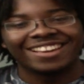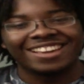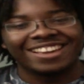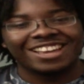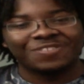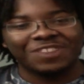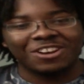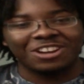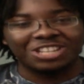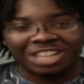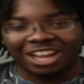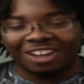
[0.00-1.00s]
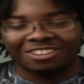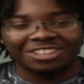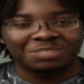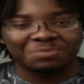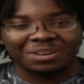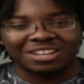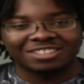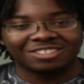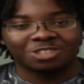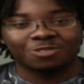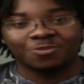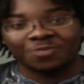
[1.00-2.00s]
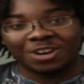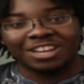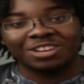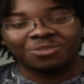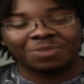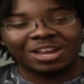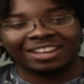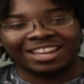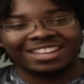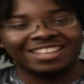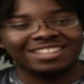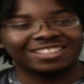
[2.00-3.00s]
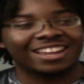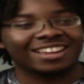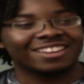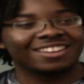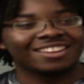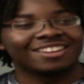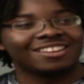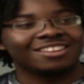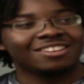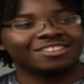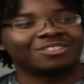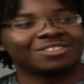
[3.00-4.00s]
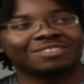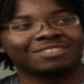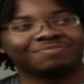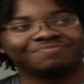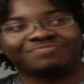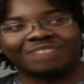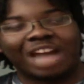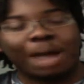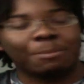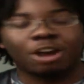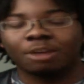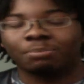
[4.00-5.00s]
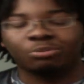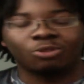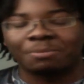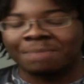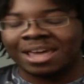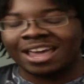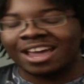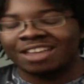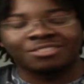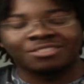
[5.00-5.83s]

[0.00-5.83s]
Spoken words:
it's very childish, but it's also funny in a way. Like, he's like, you know what, I'm an unemployed man,